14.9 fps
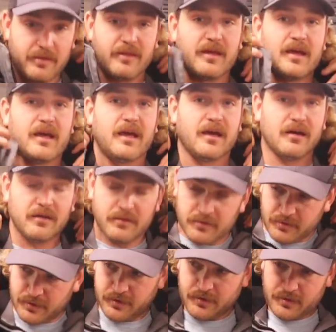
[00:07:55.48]
the
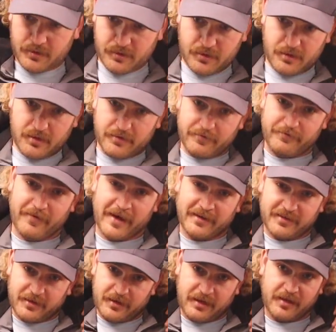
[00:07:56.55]

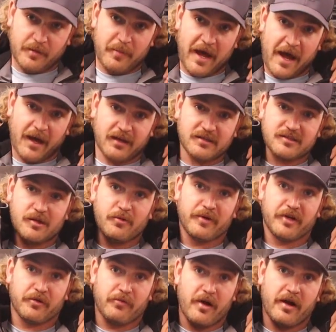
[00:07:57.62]
vented in the back, so when
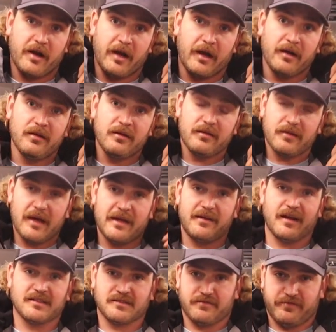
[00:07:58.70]
you're running, it
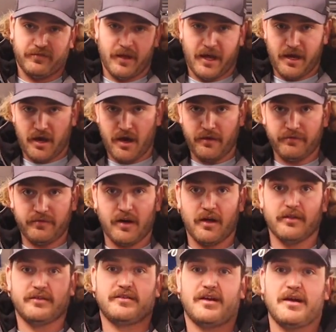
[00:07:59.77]
doesn't fly off
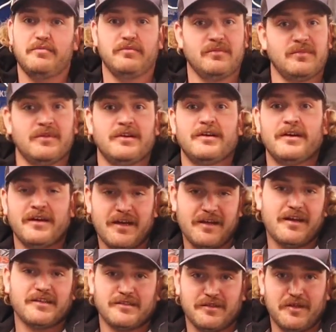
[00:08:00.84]
all the time. It
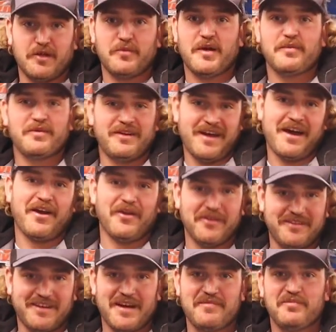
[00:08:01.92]
does a little bit, but not
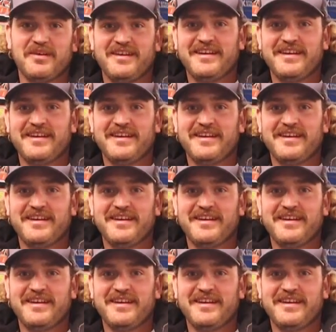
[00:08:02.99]
all the time.